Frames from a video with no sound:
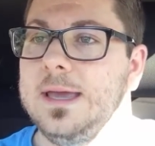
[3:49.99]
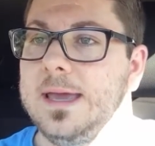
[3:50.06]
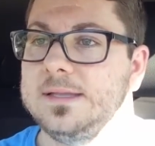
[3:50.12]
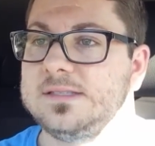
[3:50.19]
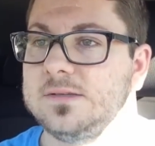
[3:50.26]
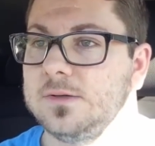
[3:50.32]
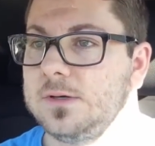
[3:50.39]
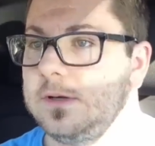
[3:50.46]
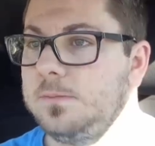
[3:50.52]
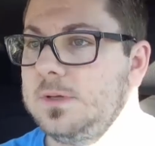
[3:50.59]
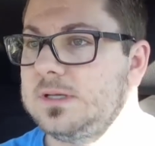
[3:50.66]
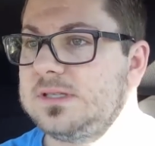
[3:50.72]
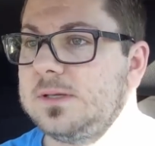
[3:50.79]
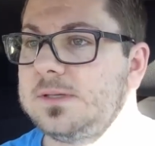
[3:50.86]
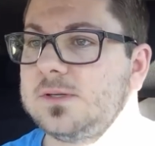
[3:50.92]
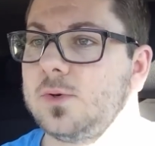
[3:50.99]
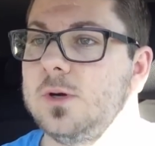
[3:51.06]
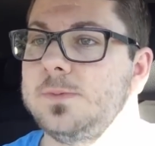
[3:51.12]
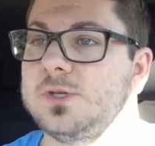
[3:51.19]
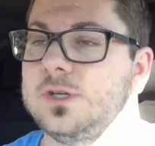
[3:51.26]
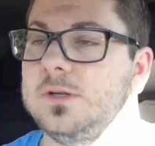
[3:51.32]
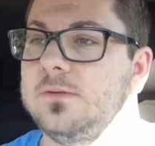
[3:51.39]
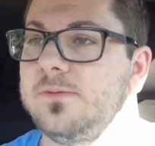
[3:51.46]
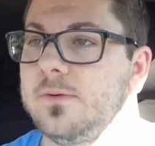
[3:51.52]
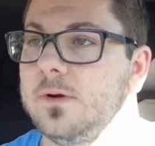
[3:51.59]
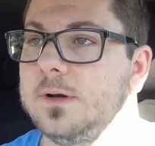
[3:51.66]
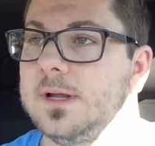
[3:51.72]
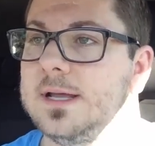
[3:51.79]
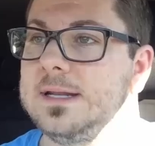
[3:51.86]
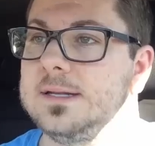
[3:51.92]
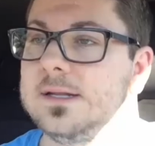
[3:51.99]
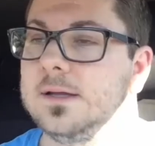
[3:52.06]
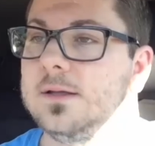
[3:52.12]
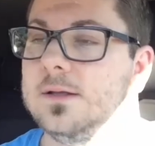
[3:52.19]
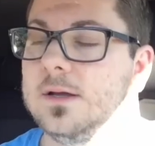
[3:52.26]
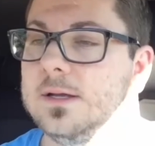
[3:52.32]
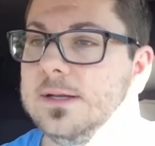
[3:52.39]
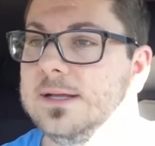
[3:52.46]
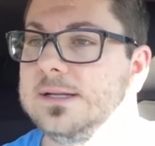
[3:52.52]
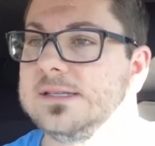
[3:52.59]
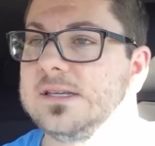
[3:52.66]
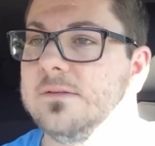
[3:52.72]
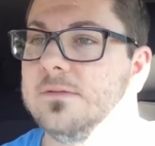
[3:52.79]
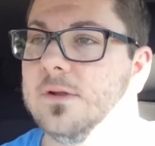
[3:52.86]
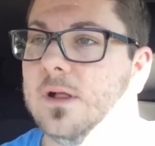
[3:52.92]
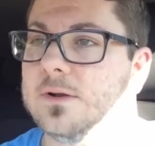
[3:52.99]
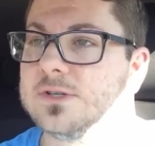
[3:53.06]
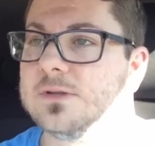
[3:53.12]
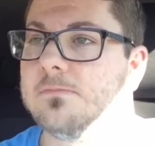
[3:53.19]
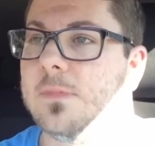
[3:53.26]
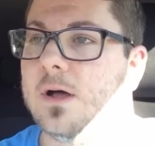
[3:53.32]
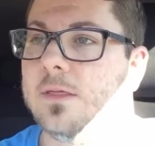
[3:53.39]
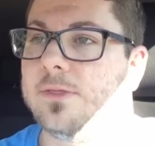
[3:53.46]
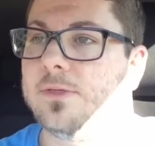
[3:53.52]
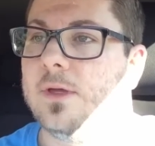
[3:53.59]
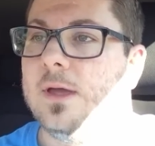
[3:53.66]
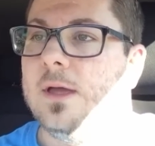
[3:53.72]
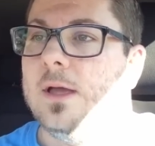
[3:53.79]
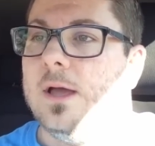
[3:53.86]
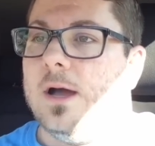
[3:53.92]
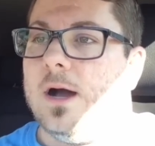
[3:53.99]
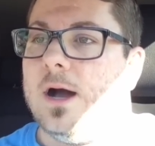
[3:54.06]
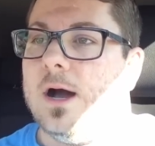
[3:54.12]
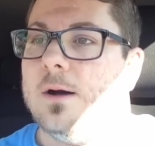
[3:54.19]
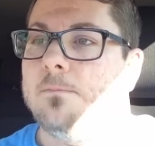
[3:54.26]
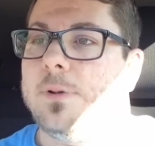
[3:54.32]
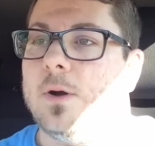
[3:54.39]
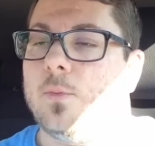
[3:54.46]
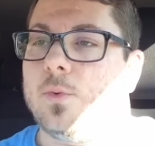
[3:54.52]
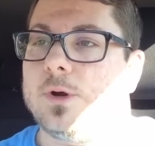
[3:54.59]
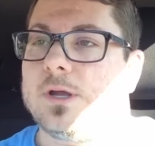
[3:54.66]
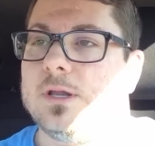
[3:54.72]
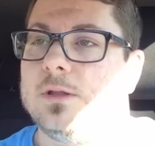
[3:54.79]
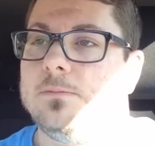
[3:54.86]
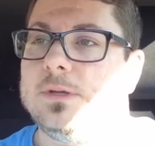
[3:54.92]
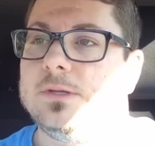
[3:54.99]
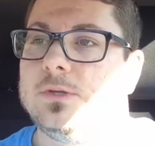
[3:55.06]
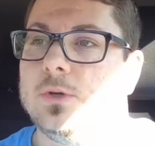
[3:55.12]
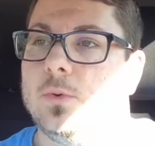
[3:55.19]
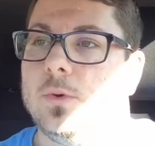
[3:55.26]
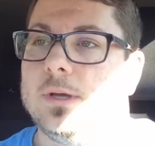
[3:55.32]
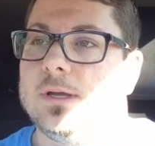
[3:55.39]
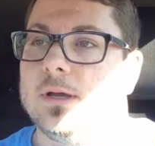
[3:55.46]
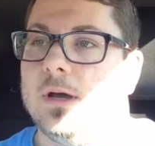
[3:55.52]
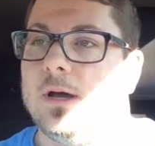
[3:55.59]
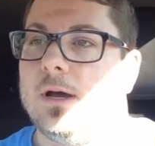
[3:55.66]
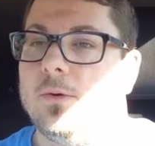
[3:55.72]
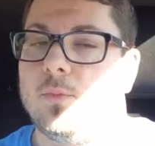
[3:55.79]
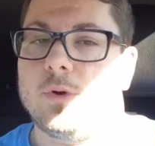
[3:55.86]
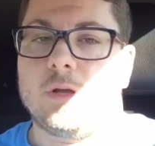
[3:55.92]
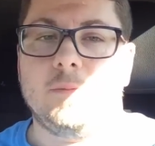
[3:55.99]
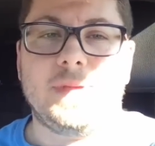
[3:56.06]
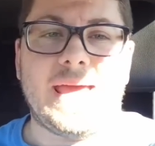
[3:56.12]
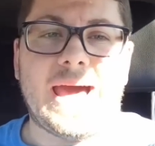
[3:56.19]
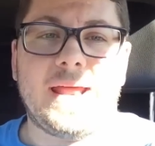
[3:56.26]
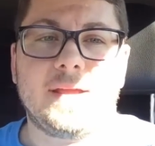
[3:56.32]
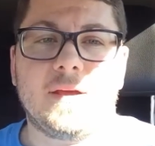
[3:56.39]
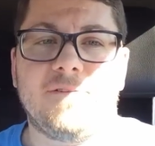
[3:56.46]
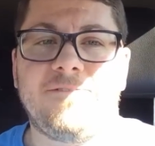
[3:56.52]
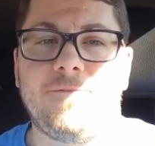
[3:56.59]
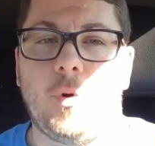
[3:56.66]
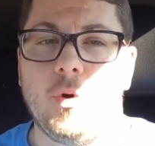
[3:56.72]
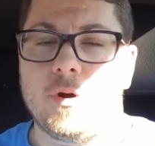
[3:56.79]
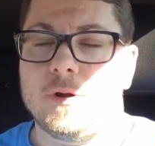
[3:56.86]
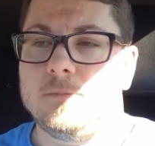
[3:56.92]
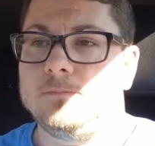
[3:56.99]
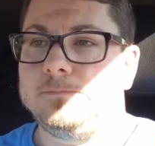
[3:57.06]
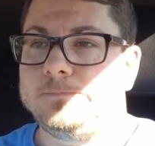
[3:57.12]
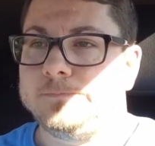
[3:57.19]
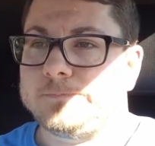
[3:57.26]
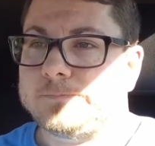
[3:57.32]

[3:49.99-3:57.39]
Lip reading: It's still going to be a subscription for $97 a month, but we're going to be doing, we're going to be adding a forum